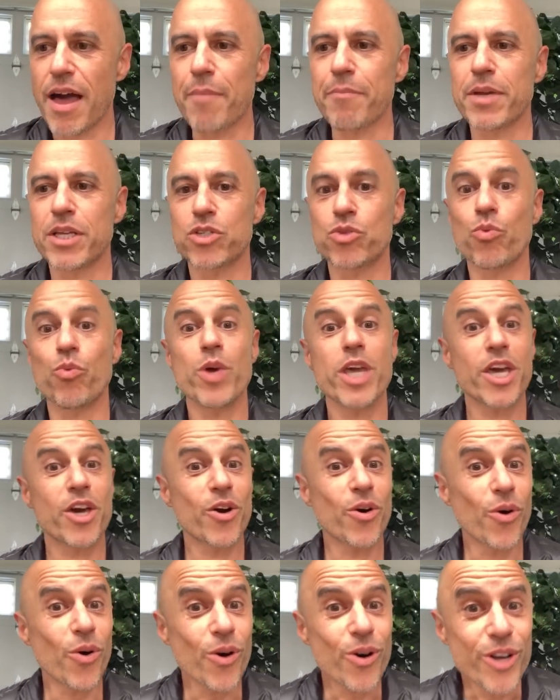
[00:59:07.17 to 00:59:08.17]
means we
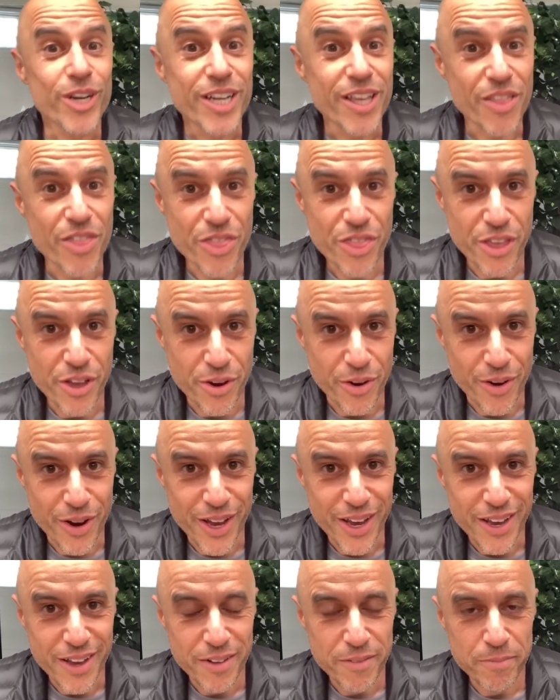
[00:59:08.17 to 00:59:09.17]
could, in
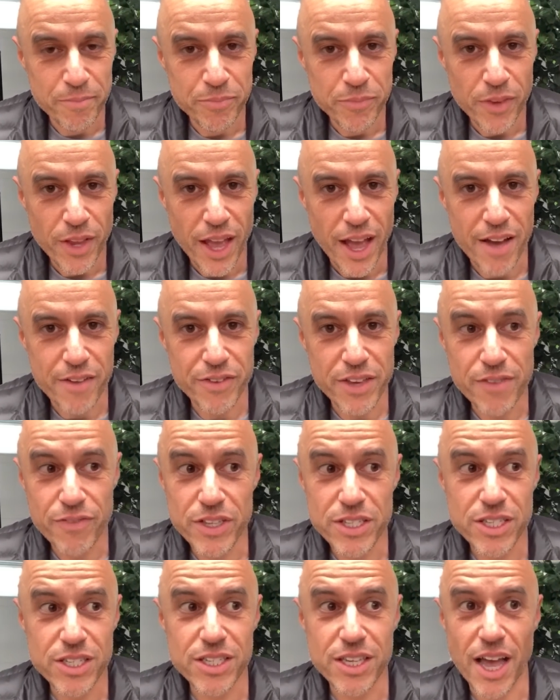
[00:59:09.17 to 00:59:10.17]
theory, have
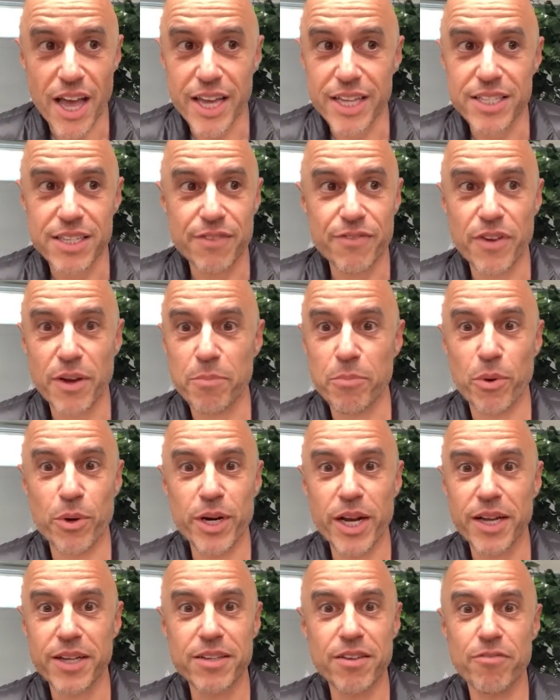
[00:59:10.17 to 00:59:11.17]
even scientific
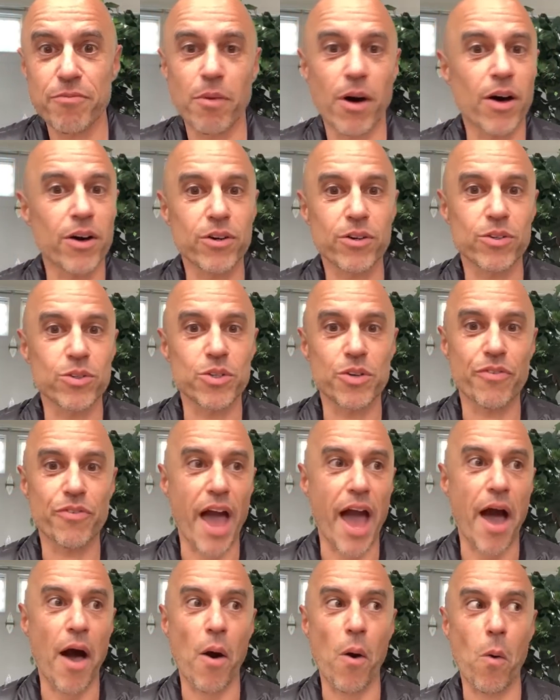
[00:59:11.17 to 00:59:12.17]
predictive models of
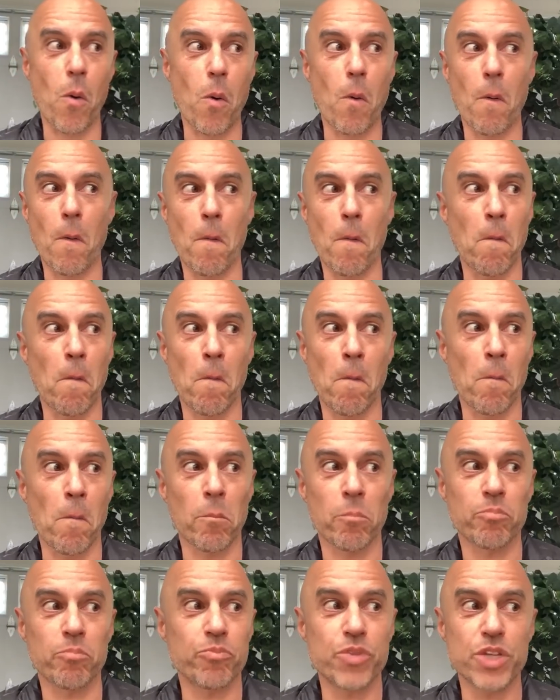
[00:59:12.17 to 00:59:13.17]
how
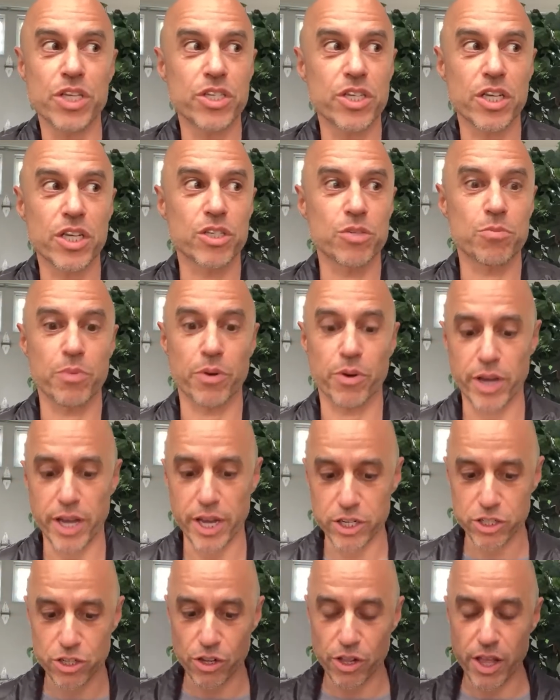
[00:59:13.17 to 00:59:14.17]
these
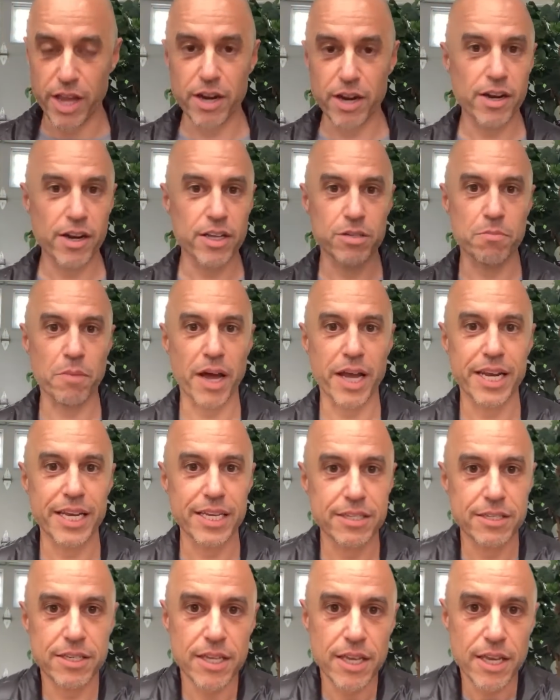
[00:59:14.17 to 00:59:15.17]
experiential entities might
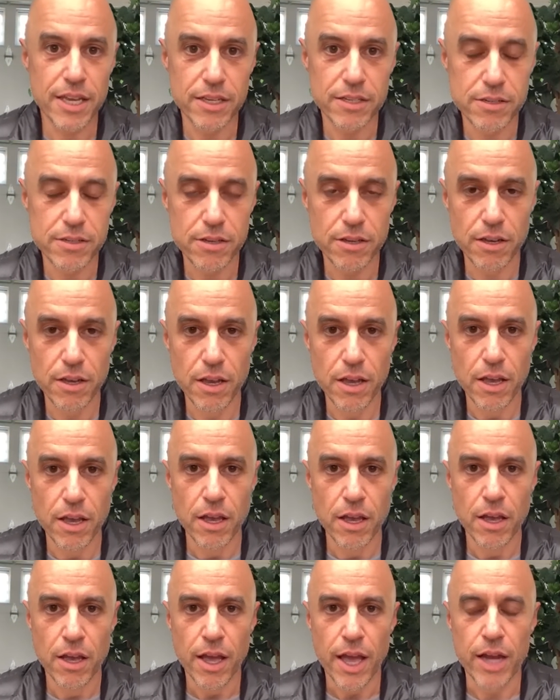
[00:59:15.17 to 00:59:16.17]
exist.
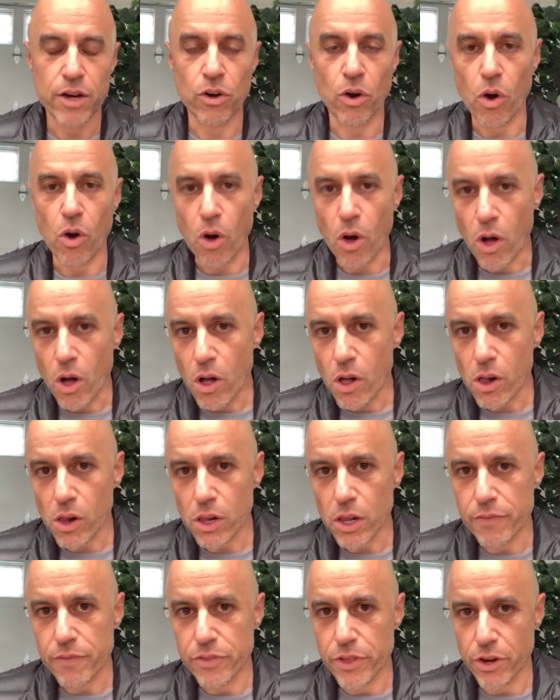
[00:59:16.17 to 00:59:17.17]
And
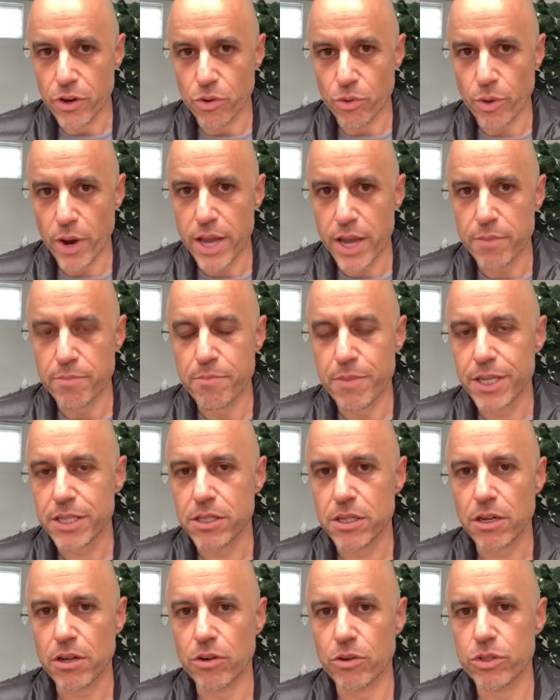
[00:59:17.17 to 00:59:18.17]
all of the great
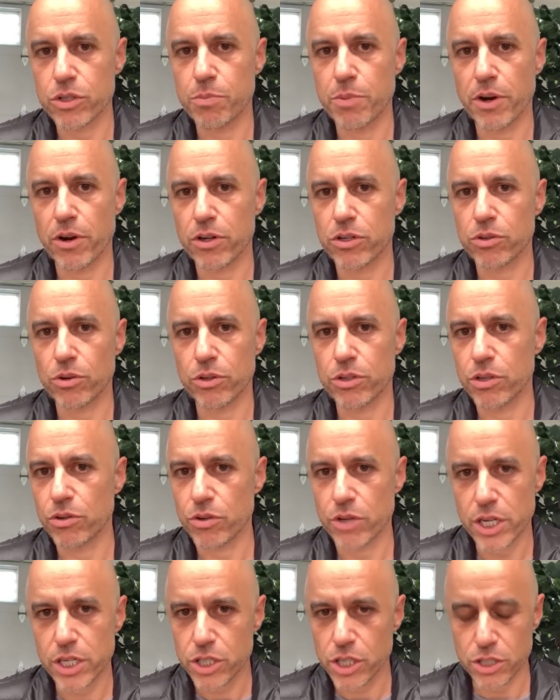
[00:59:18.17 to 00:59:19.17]
mystical spiritual
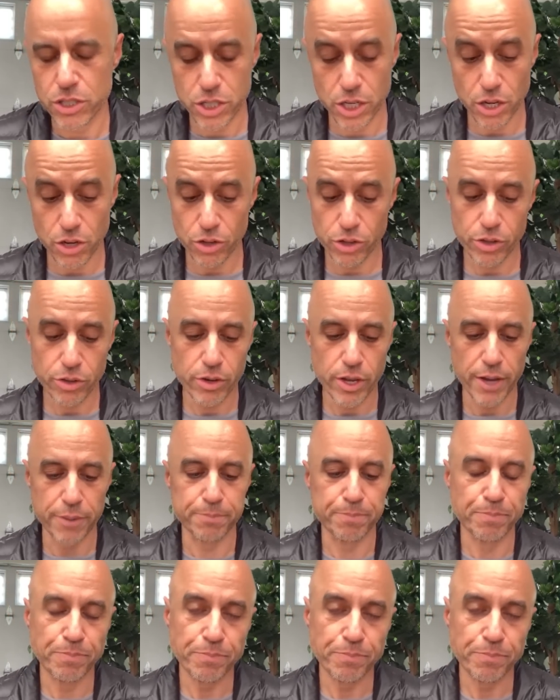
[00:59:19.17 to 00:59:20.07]
traditions, including